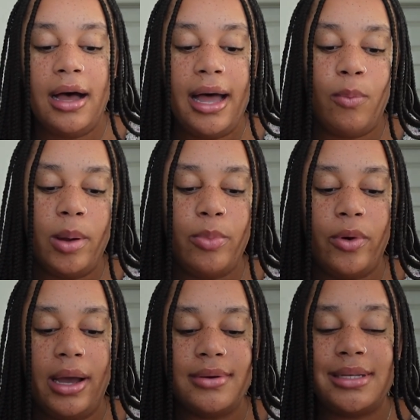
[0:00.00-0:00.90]
At one
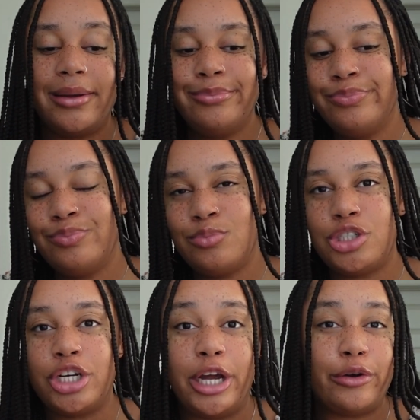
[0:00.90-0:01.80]
point I was like,
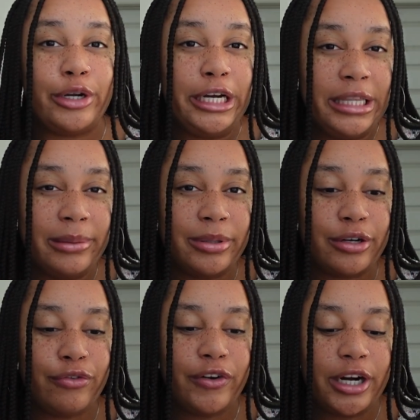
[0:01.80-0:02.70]
should I read the book
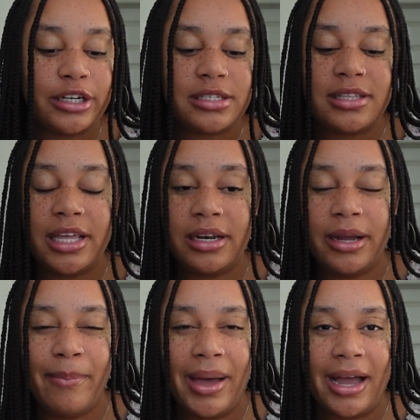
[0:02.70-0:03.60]
first, then
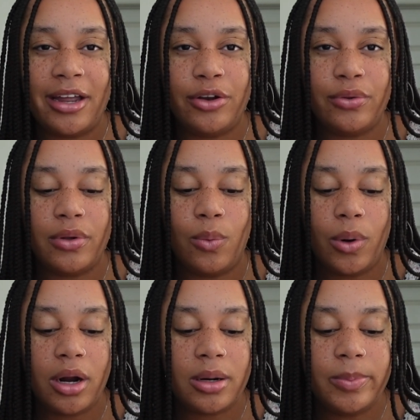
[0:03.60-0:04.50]
come back and do the
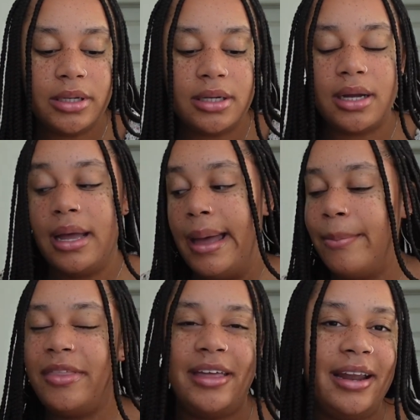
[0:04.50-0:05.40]
workbook?
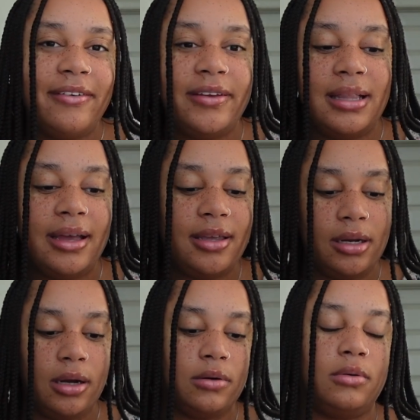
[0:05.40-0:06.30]
But then I feel like, you
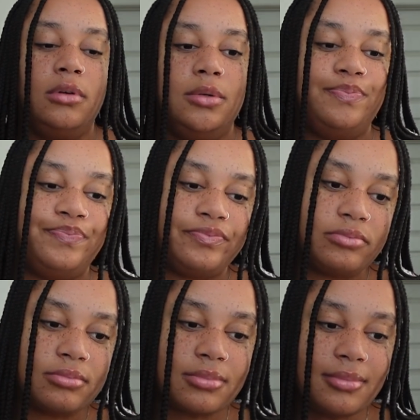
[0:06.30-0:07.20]
know,
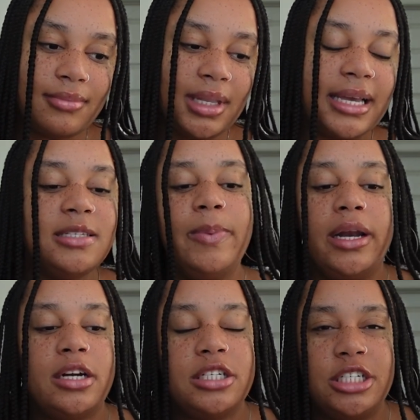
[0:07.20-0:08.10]
it's
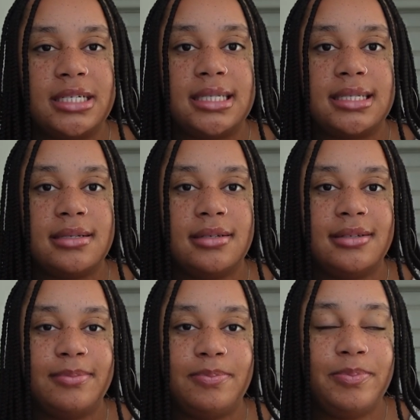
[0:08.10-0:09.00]
better to just
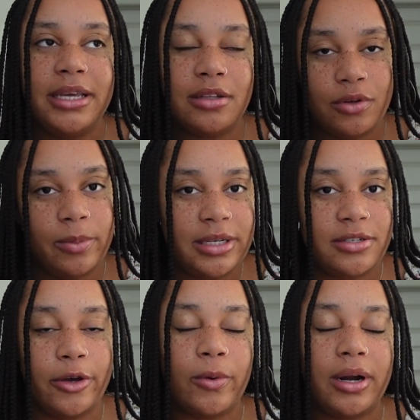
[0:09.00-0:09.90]
be a little bit
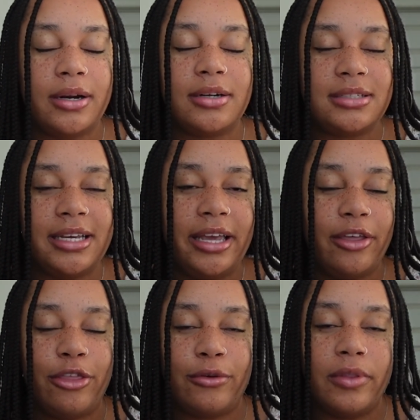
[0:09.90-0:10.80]
slower to get
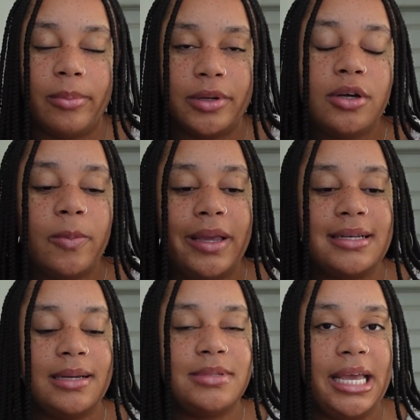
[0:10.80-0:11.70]
through the book because
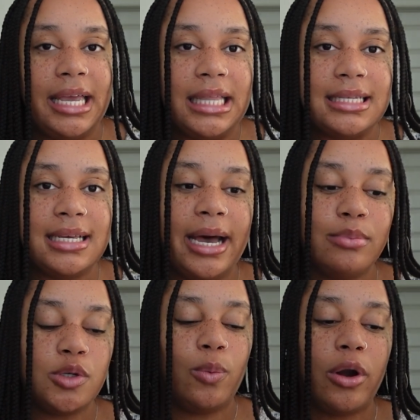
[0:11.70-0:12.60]
I'm taking the time
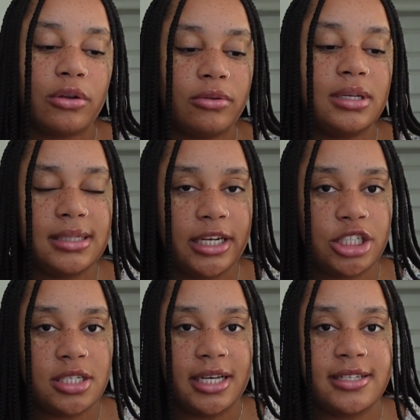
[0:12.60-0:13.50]
to work through the
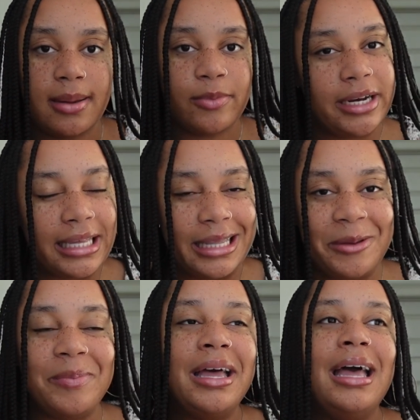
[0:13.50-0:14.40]
sections as I'm reading
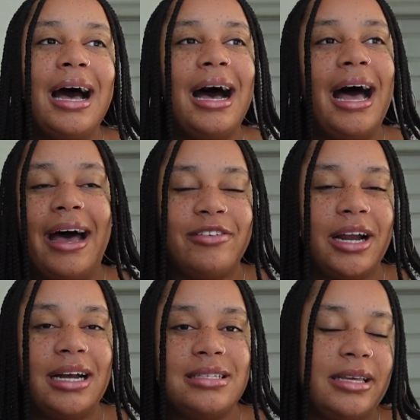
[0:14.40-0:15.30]
them. After I
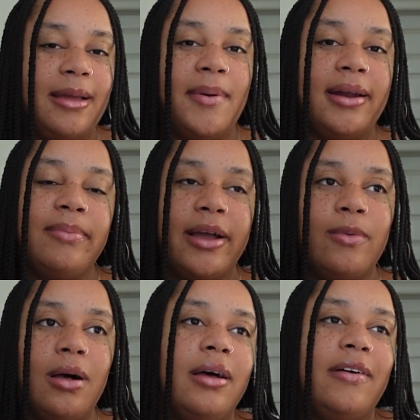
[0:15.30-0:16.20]
got to thinking about it, I'm like,
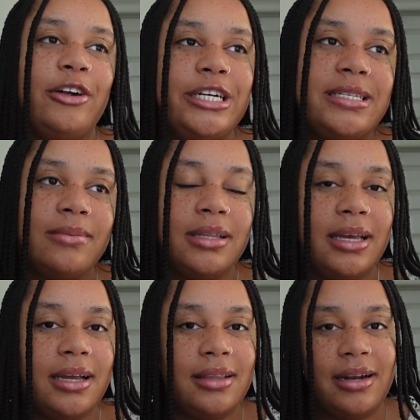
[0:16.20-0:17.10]
well, if I read
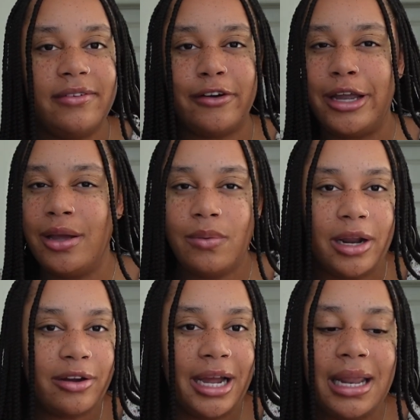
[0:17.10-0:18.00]
something and then I forget what
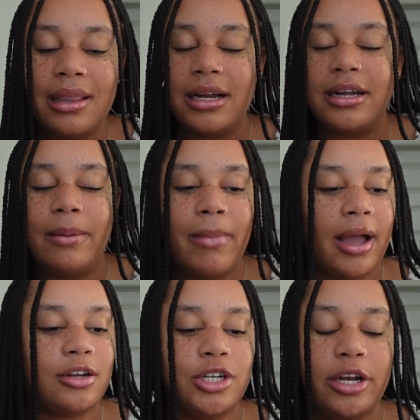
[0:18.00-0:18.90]
I read, then I come
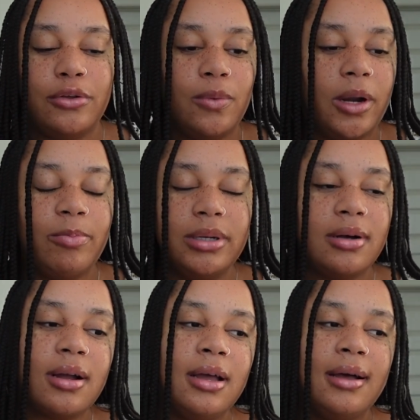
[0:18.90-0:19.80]
back and try and do the
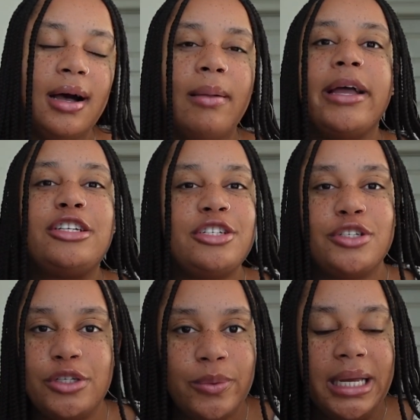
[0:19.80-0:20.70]
workbook. I'm like, just
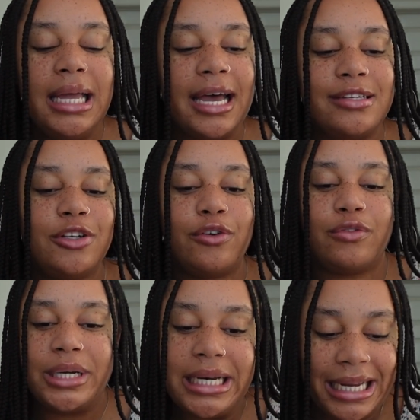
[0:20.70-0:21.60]
do it as you're
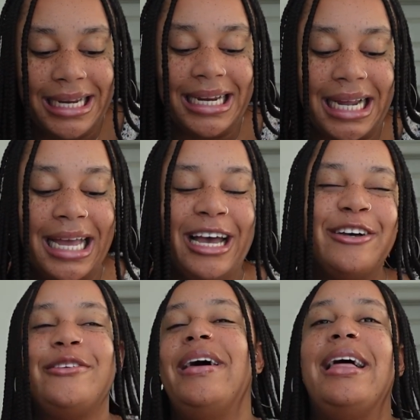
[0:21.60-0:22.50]
reading
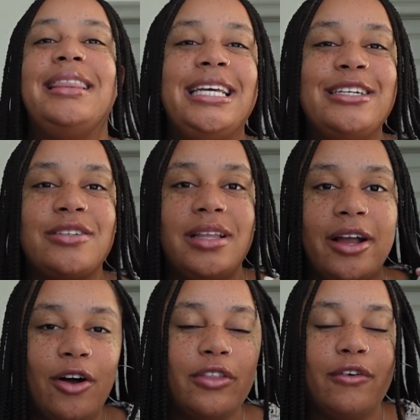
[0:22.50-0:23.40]
so that things are
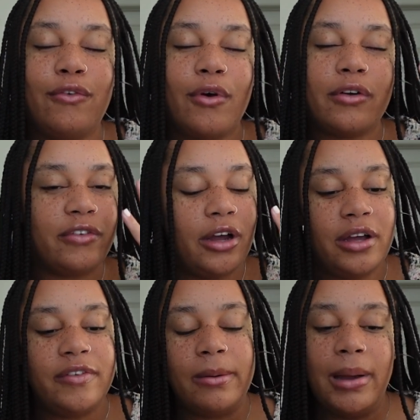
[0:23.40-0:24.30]
like on the forefront
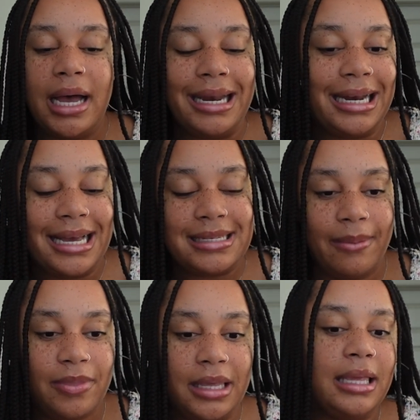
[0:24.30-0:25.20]
of your mind. And as
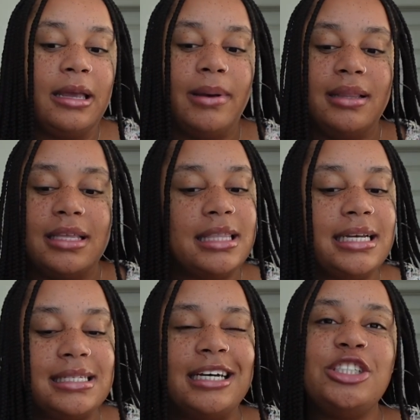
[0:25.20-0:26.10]
I'm thinking about the
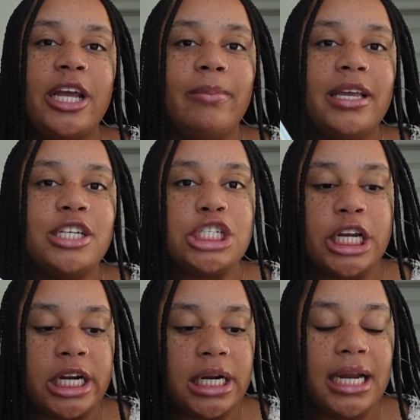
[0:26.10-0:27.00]
things that Jamie is
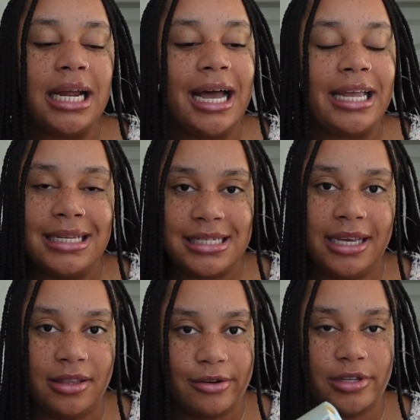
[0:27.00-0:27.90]
sharing, I can
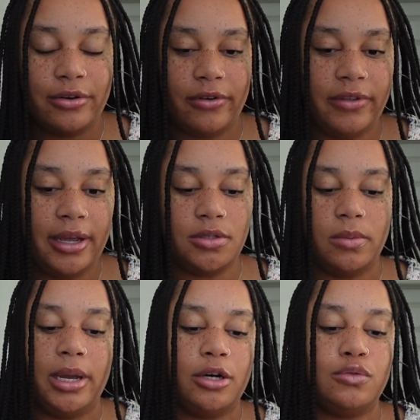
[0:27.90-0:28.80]
take those and reflect on
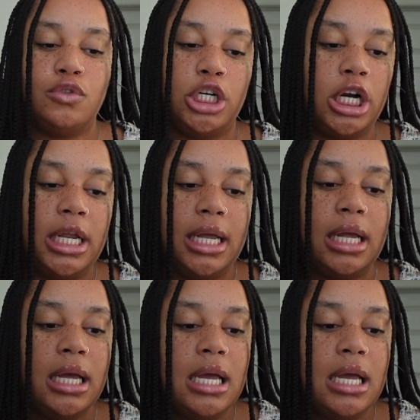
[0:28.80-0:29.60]
my own journey.